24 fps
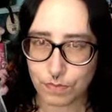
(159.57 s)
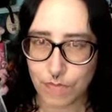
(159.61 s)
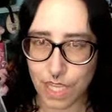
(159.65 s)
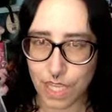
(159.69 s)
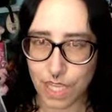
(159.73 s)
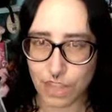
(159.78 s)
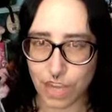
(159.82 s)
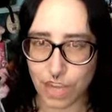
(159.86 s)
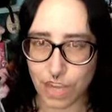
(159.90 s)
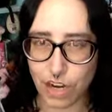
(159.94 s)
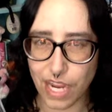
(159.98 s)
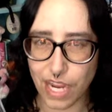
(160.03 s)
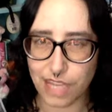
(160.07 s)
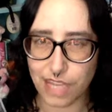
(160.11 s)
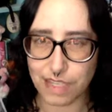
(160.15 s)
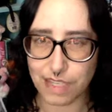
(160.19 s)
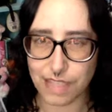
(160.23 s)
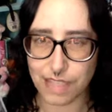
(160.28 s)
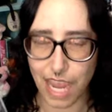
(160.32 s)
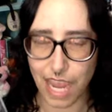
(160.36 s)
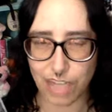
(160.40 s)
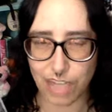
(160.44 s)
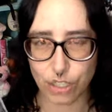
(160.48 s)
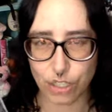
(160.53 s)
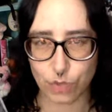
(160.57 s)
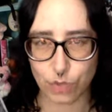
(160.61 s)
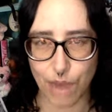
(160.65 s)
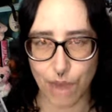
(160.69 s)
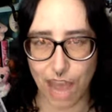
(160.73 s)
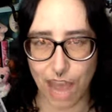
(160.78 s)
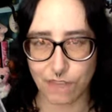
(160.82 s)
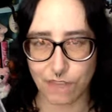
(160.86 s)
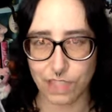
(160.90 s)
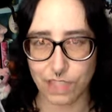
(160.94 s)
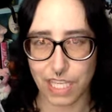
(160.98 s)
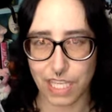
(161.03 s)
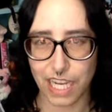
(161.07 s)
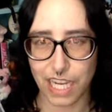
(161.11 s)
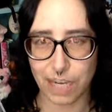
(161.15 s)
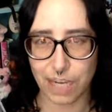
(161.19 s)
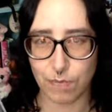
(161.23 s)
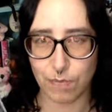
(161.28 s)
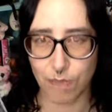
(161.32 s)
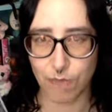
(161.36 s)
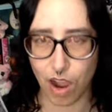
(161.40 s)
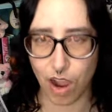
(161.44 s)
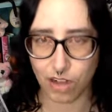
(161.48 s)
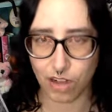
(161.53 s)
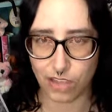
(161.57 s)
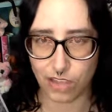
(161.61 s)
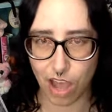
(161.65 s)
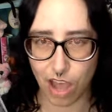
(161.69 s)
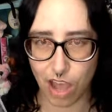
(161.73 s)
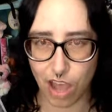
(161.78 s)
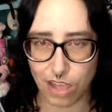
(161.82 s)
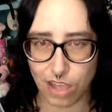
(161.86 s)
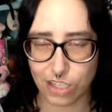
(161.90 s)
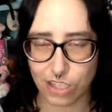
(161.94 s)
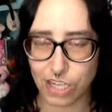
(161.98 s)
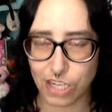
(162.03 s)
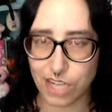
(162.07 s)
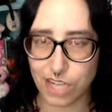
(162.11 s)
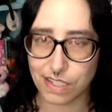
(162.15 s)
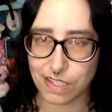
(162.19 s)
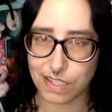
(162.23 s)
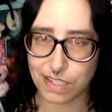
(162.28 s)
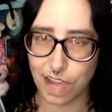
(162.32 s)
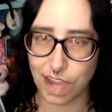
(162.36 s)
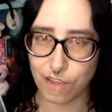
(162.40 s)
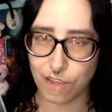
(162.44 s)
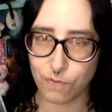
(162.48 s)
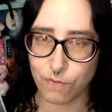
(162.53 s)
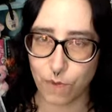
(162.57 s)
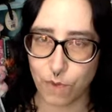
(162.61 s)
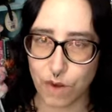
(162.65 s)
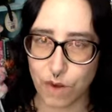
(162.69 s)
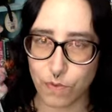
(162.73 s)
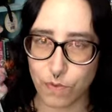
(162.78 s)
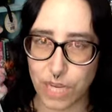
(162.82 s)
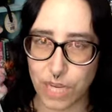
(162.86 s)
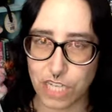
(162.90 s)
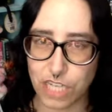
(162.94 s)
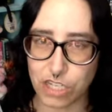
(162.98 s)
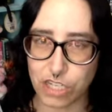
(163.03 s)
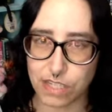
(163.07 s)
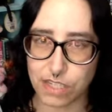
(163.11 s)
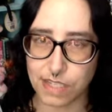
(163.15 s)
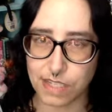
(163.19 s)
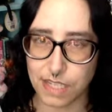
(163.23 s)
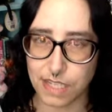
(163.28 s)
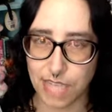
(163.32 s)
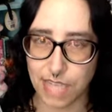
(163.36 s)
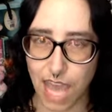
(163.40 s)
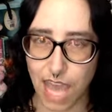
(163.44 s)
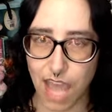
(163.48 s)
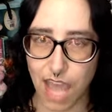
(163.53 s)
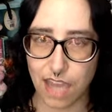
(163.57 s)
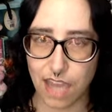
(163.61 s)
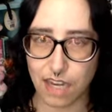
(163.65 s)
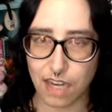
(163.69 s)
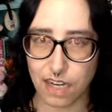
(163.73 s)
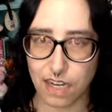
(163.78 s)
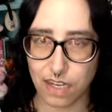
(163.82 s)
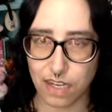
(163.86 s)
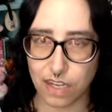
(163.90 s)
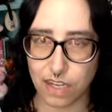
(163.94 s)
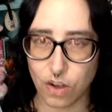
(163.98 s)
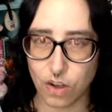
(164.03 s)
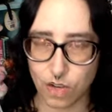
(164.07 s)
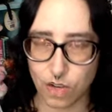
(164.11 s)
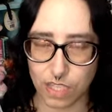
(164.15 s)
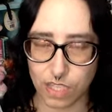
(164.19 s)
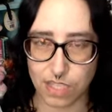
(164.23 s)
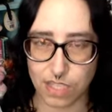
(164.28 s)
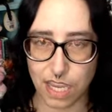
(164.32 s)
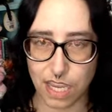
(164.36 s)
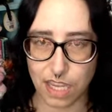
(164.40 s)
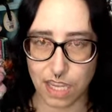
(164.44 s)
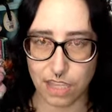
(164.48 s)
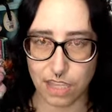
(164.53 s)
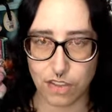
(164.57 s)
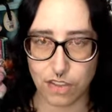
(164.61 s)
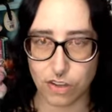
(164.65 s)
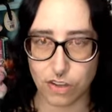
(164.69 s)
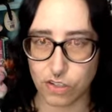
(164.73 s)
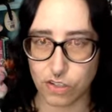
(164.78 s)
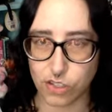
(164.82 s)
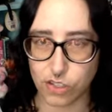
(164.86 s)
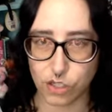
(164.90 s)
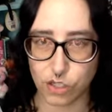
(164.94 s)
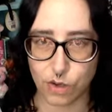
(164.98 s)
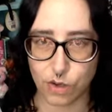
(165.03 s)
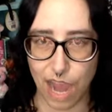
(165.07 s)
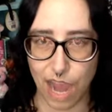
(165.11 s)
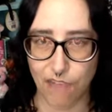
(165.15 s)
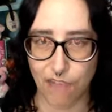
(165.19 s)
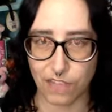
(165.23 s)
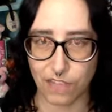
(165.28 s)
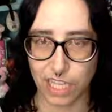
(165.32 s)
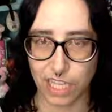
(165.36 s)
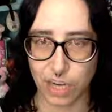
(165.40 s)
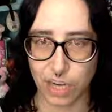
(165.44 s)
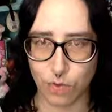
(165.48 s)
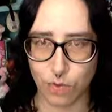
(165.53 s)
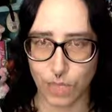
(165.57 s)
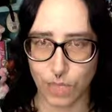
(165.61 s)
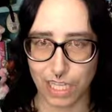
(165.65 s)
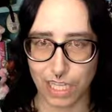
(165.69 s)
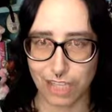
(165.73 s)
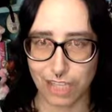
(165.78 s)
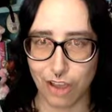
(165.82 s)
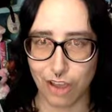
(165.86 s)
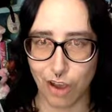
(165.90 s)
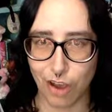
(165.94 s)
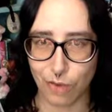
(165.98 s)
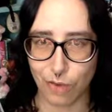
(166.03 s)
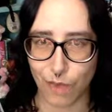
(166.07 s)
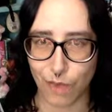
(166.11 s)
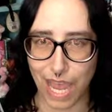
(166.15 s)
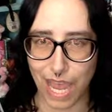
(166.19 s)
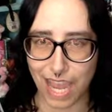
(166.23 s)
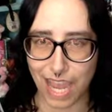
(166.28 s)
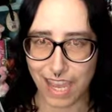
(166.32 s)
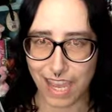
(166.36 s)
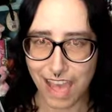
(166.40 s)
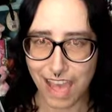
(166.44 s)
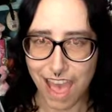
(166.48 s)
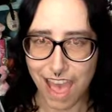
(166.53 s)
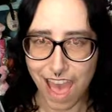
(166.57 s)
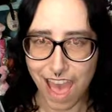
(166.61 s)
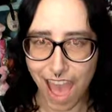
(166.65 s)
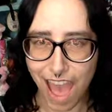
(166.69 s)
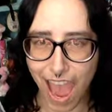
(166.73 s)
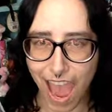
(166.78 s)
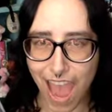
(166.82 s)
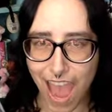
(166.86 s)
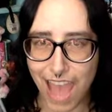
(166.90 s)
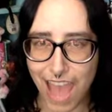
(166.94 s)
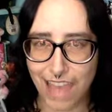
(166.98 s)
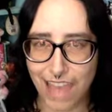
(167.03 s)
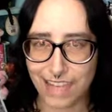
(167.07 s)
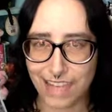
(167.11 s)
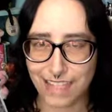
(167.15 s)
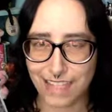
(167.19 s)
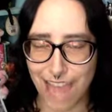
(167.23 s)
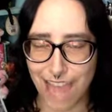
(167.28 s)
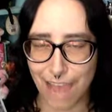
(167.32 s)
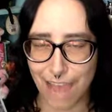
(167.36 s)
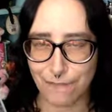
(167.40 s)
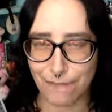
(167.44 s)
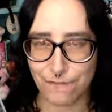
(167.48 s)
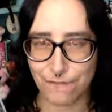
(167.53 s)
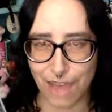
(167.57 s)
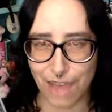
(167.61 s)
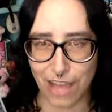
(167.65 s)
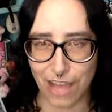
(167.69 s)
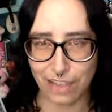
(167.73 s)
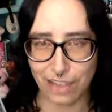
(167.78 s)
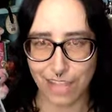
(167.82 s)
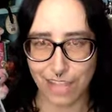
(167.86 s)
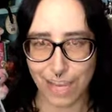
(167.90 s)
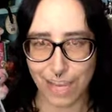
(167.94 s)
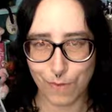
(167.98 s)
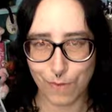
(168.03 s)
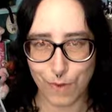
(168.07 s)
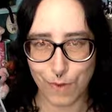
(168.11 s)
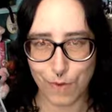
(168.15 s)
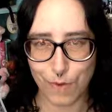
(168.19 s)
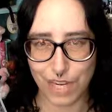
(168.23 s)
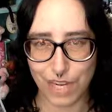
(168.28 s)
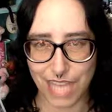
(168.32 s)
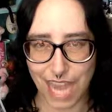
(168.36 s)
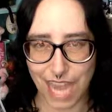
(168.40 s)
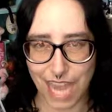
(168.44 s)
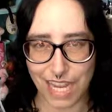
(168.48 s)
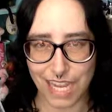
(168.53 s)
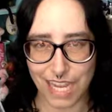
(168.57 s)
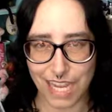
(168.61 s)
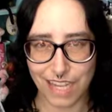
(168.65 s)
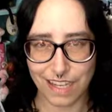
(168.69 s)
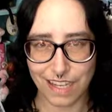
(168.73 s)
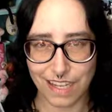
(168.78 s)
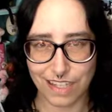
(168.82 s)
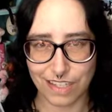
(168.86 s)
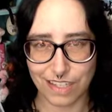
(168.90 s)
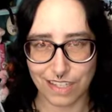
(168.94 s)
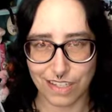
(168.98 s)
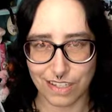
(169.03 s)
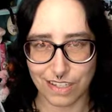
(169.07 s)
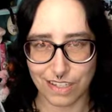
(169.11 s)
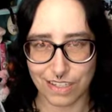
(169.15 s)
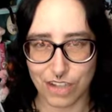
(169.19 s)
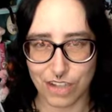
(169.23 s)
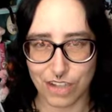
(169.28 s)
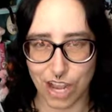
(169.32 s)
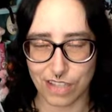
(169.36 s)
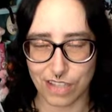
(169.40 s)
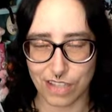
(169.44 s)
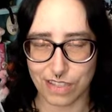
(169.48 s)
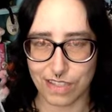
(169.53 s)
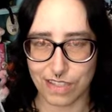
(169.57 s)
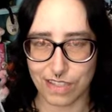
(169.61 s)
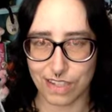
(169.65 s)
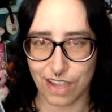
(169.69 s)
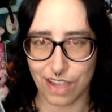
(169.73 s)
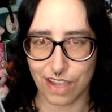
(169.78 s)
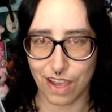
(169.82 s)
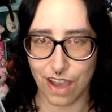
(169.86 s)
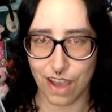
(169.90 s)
there is a traveling montage and stuff where we just get, you know, because they're just traveling a really long way. And I felt like we were getting just